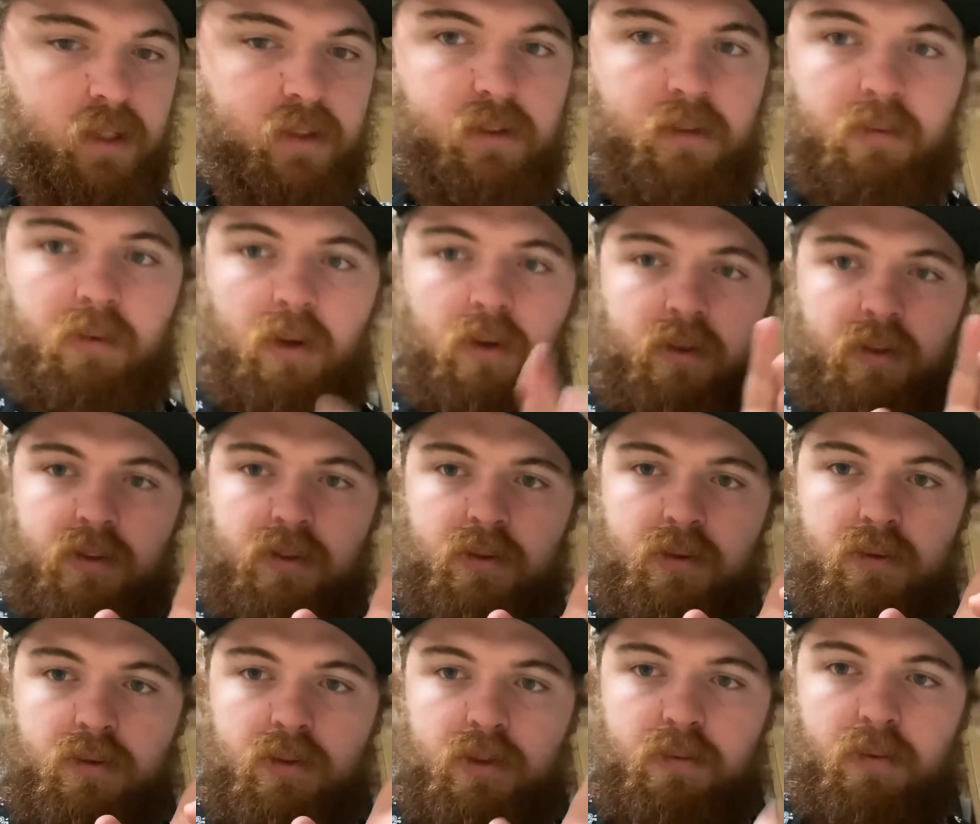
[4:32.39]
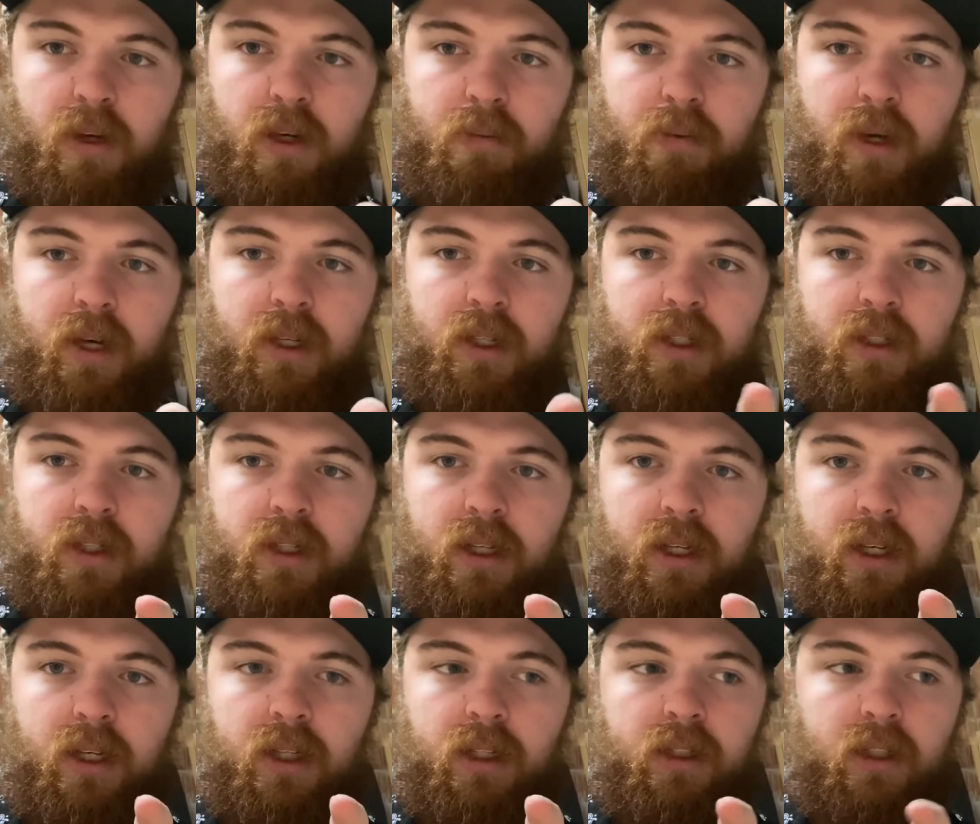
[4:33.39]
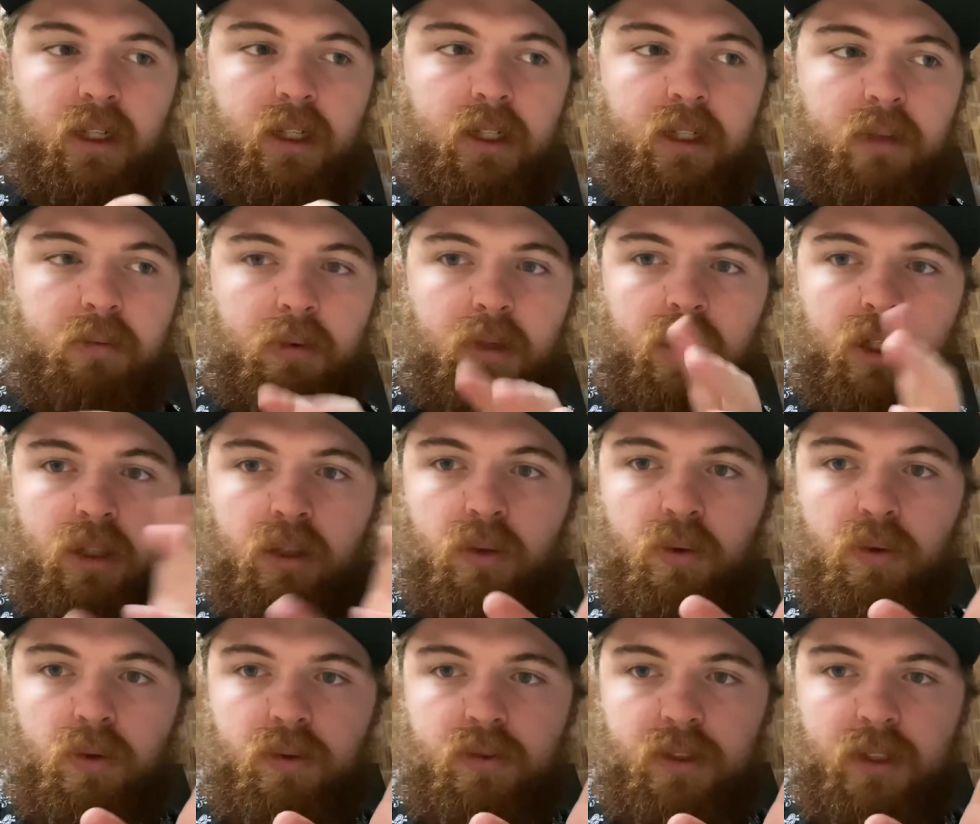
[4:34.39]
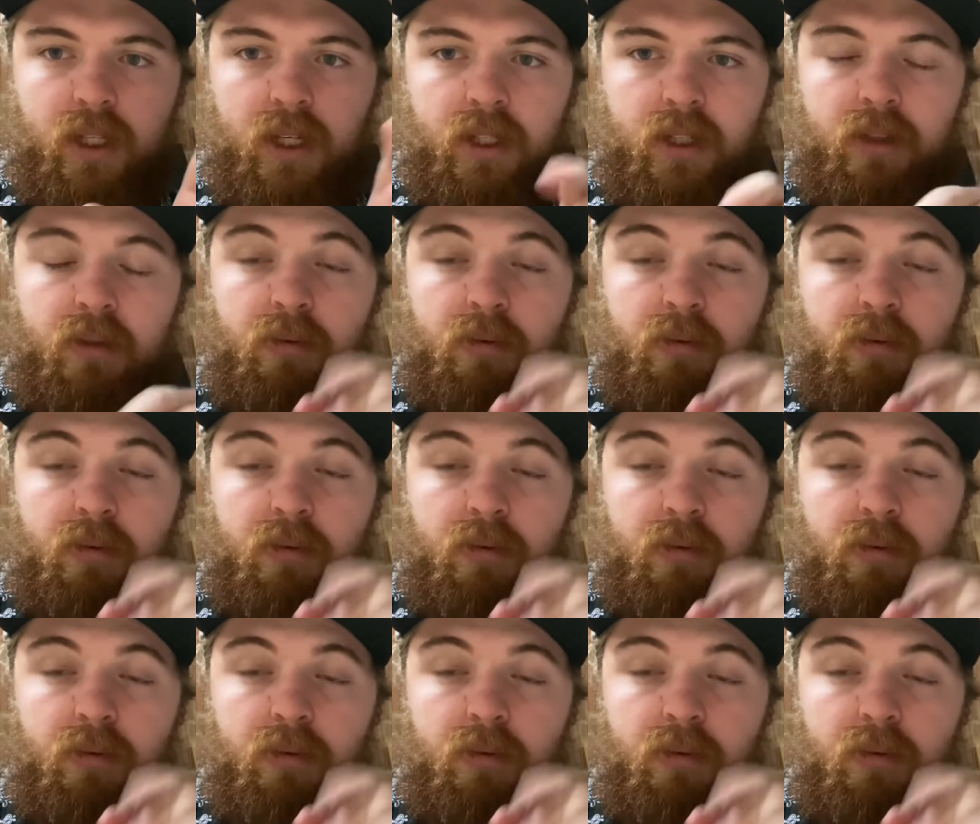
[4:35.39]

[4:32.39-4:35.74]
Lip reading: so I'm going to spray paint it, and then I'm going to glue it all together.